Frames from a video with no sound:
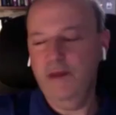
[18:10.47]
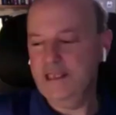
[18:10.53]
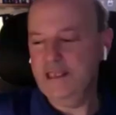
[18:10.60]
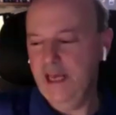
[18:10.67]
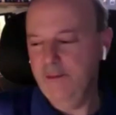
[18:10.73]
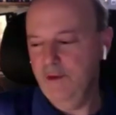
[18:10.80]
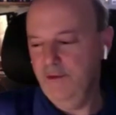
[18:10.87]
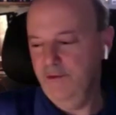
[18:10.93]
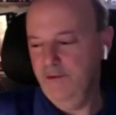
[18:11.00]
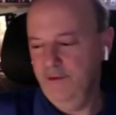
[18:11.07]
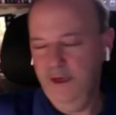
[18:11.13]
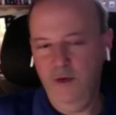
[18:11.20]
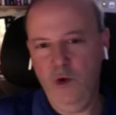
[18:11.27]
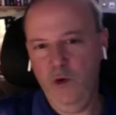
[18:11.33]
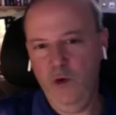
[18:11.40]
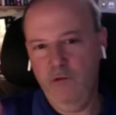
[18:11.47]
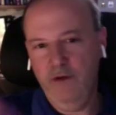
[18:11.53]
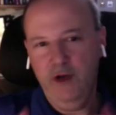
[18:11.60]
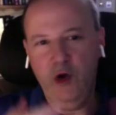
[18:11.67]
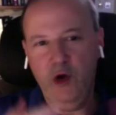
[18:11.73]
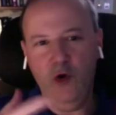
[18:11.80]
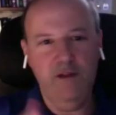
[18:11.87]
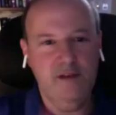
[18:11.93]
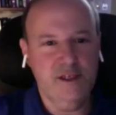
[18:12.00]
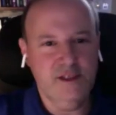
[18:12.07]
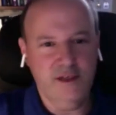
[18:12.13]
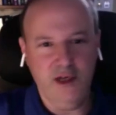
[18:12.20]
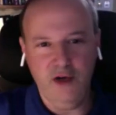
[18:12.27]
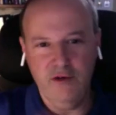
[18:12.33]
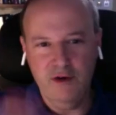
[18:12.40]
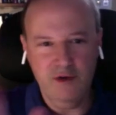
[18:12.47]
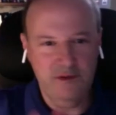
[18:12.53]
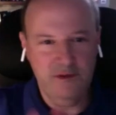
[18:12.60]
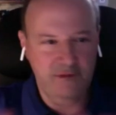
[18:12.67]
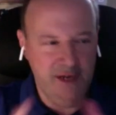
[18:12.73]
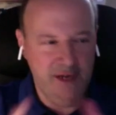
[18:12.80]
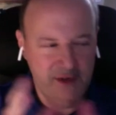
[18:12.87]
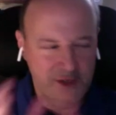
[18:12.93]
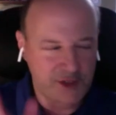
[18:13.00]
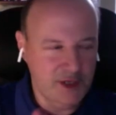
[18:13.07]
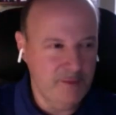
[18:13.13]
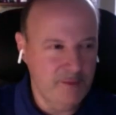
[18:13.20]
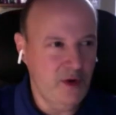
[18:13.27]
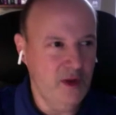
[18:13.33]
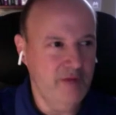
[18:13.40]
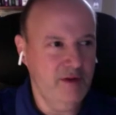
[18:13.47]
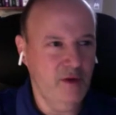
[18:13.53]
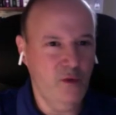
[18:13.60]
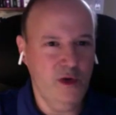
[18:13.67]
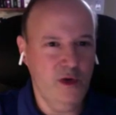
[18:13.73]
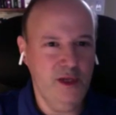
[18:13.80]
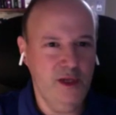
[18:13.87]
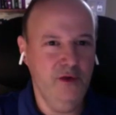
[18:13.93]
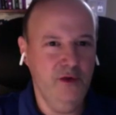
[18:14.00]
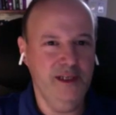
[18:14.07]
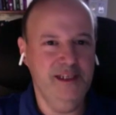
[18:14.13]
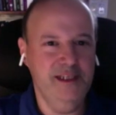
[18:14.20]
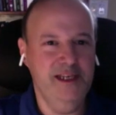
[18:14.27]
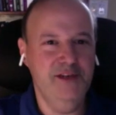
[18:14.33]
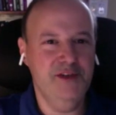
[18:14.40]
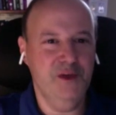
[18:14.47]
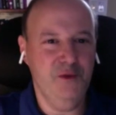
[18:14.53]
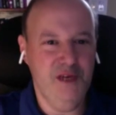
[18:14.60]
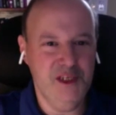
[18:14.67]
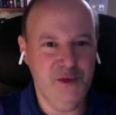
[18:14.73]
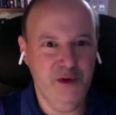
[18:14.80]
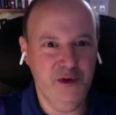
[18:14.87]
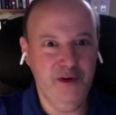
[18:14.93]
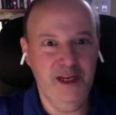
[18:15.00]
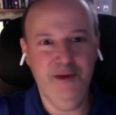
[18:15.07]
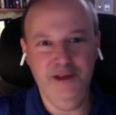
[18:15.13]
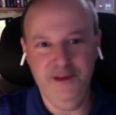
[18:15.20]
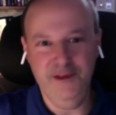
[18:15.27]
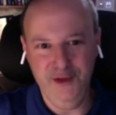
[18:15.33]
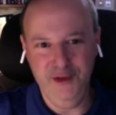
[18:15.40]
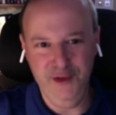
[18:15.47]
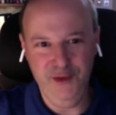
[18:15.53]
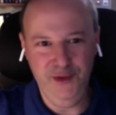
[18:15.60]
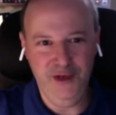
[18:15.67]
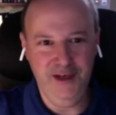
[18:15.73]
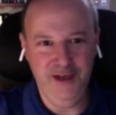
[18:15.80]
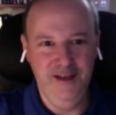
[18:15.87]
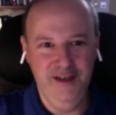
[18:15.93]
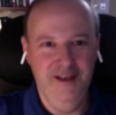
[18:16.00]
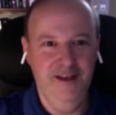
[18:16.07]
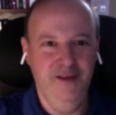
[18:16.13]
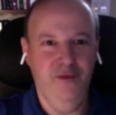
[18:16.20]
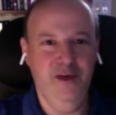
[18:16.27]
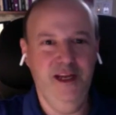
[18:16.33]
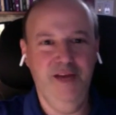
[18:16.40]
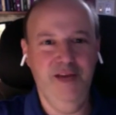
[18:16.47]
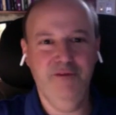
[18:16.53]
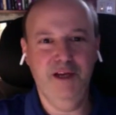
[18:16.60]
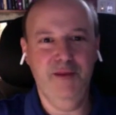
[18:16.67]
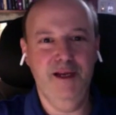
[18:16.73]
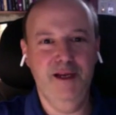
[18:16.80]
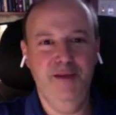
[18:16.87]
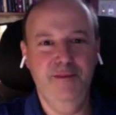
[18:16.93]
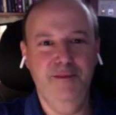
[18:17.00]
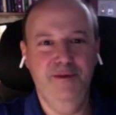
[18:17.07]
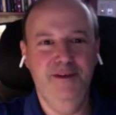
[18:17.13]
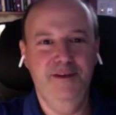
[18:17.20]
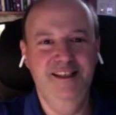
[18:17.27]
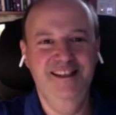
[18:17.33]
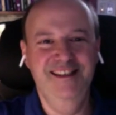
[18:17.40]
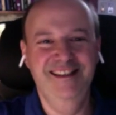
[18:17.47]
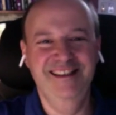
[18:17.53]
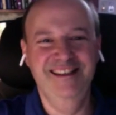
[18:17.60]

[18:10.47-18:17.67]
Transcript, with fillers: So in the time of, you know, while we're recording this, the coronavirus component of it, what are you doing teaching-wise? What are you able to do, or what do you have coming up?